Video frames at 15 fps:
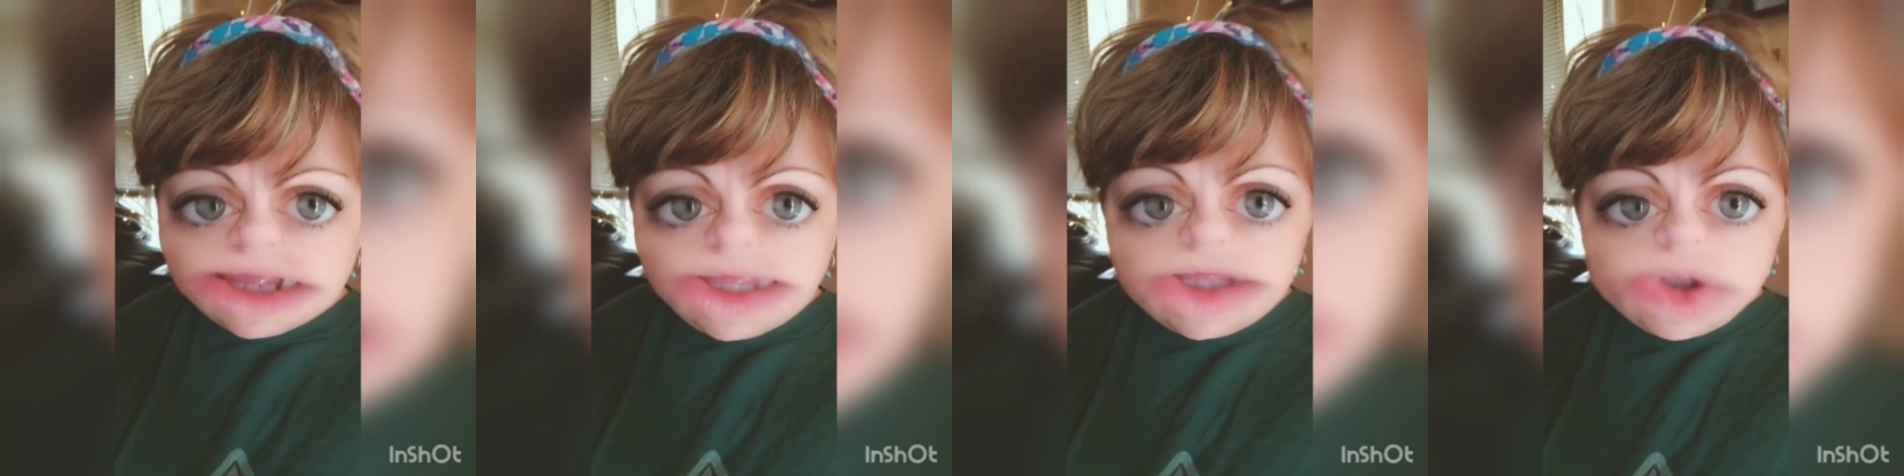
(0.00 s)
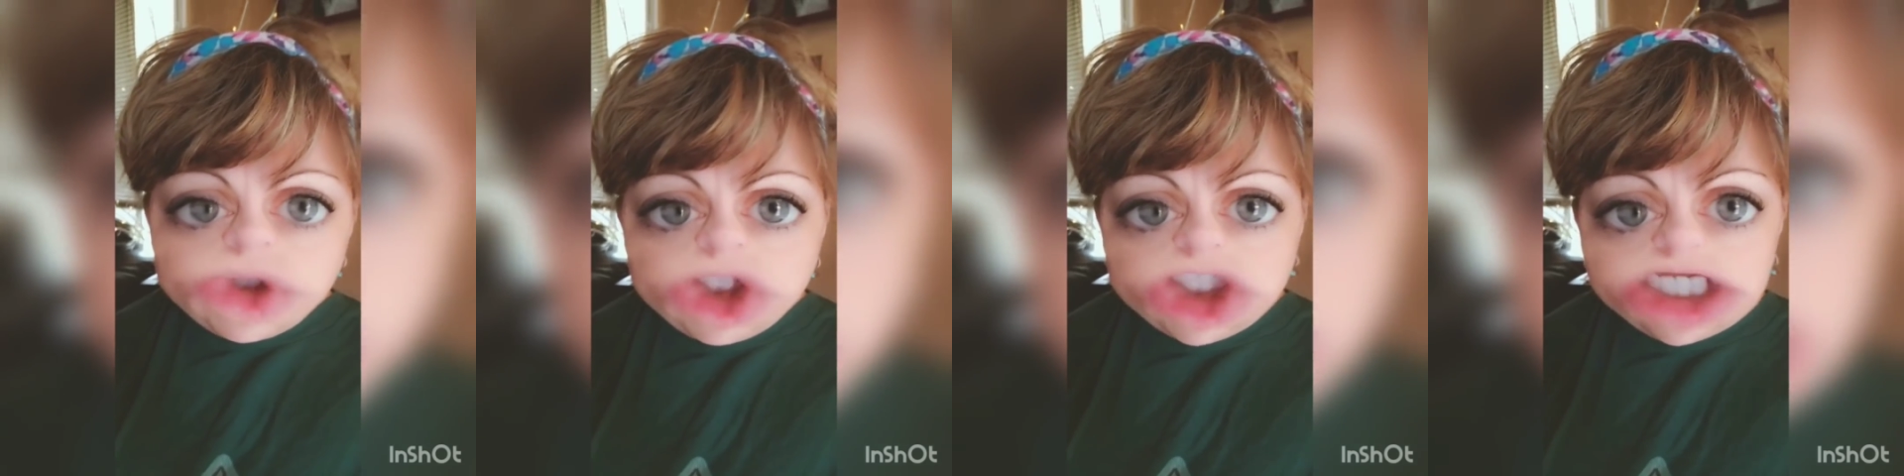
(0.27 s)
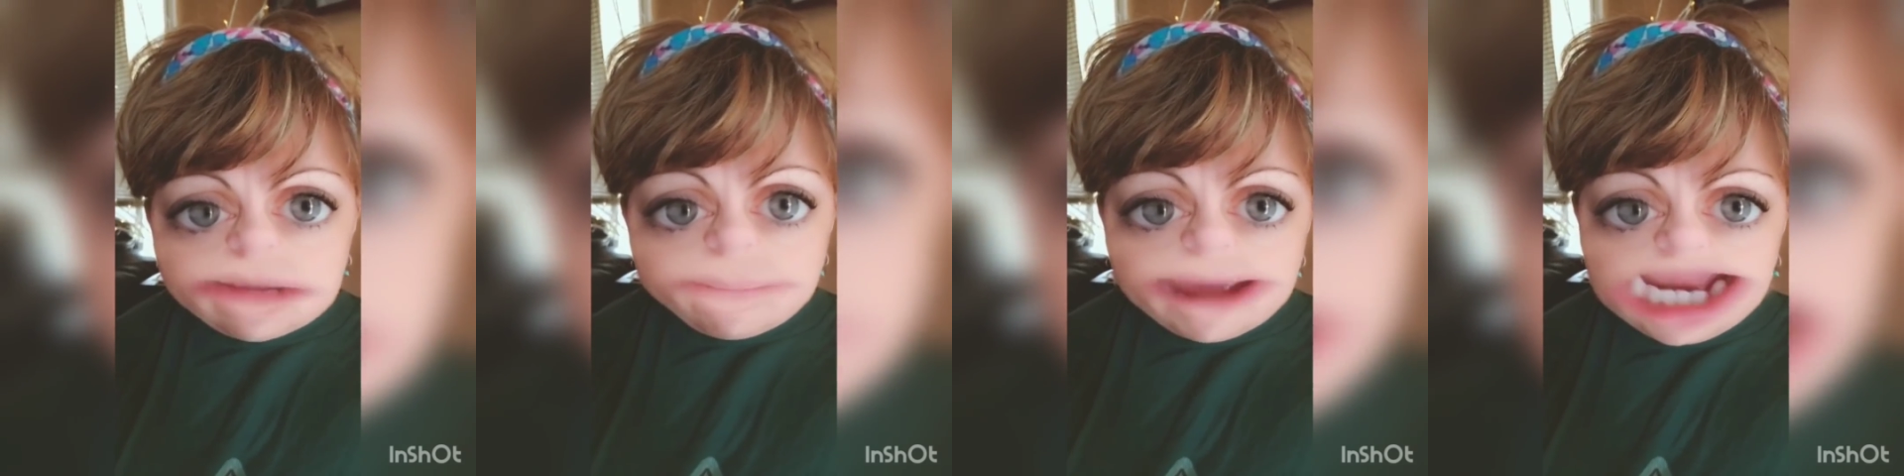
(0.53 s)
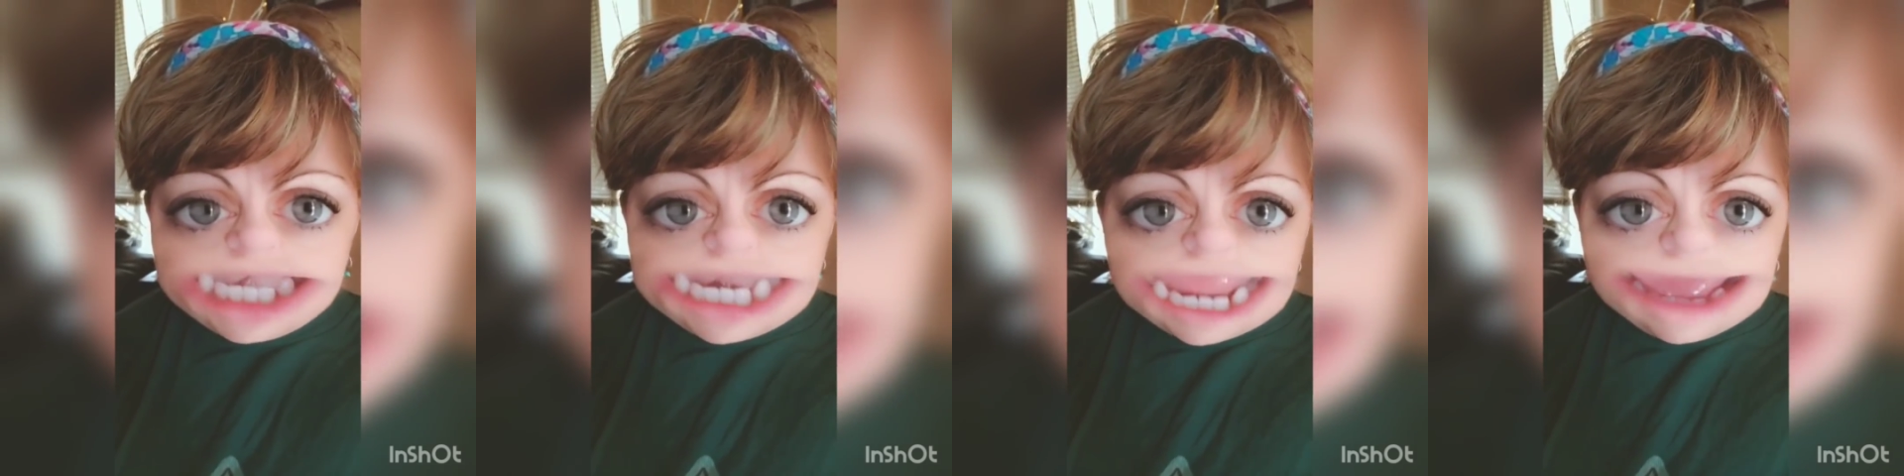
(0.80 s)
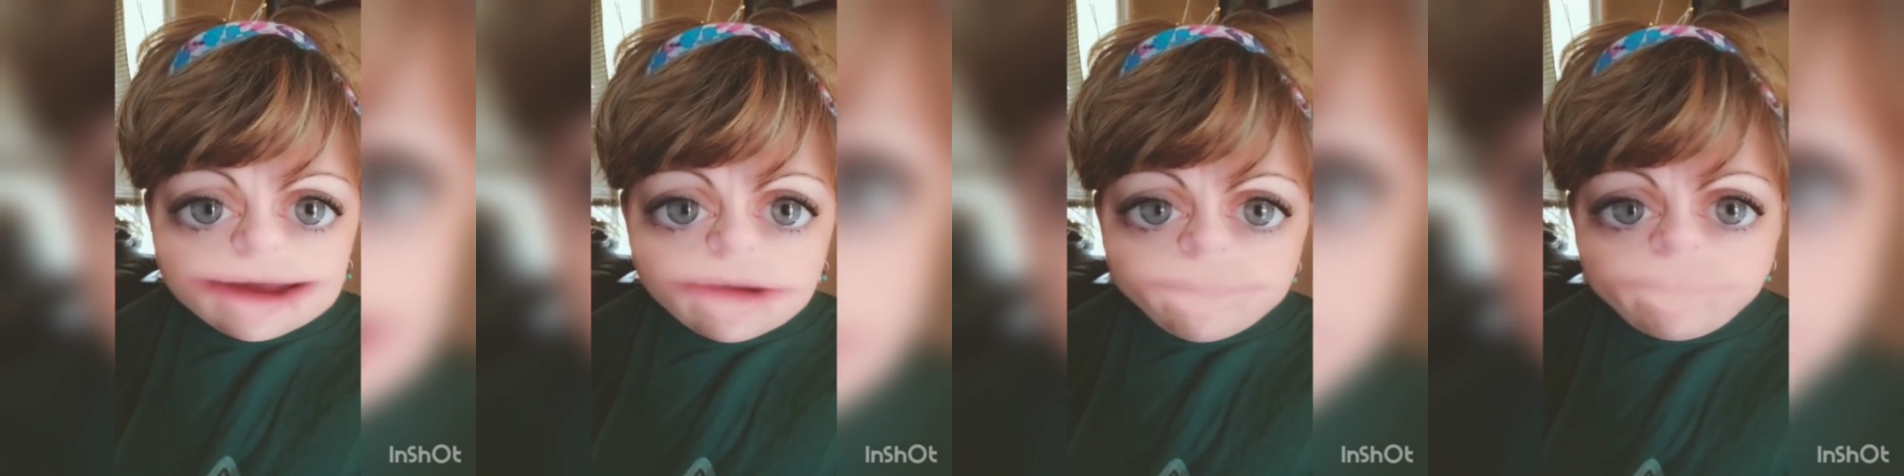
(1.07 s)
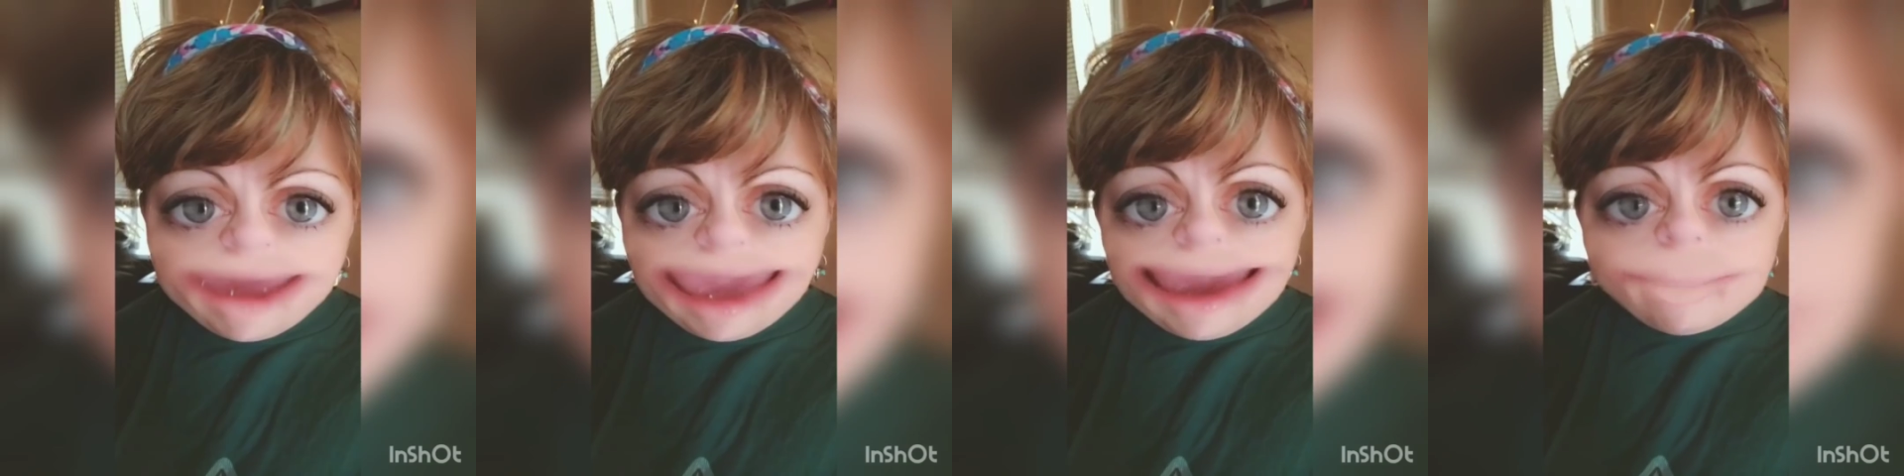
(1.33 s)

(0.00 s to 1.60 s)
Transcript: You should be tickled pink